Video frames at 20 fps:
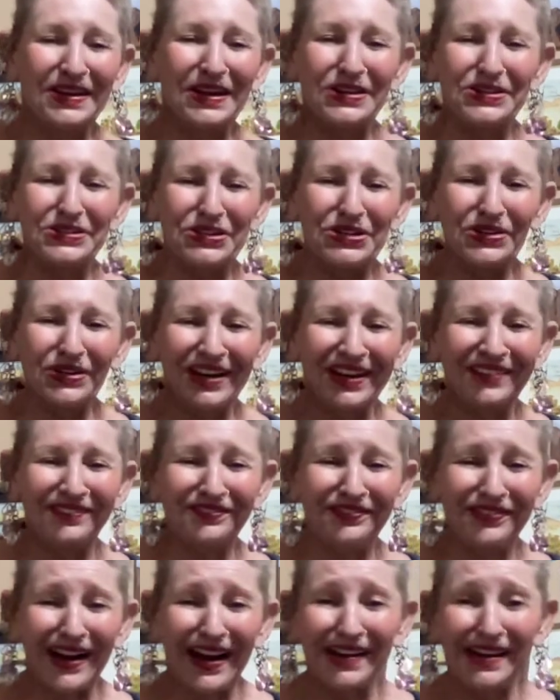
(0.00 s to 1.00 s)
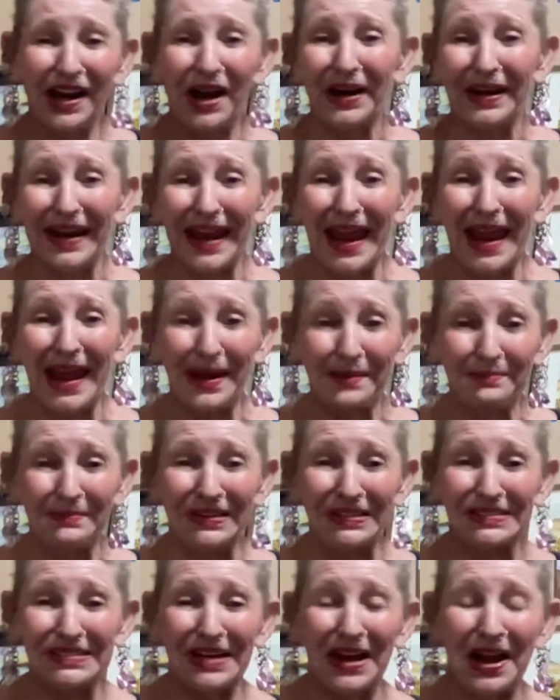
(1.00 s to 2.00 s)
that you can find on
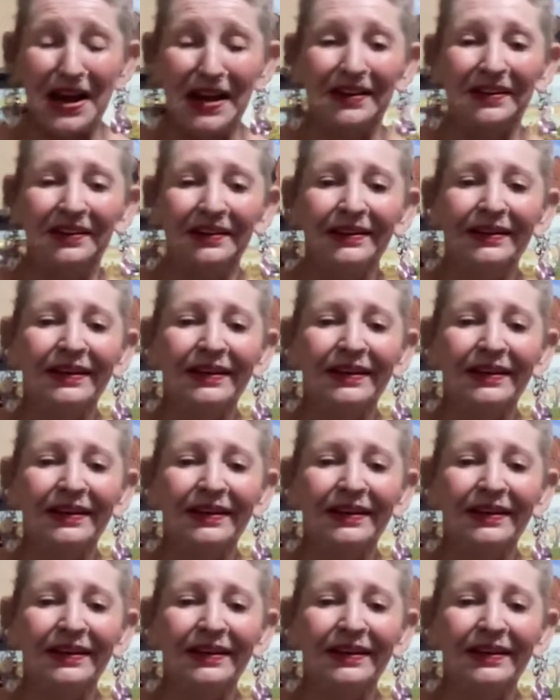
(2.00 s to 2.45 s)
Amazon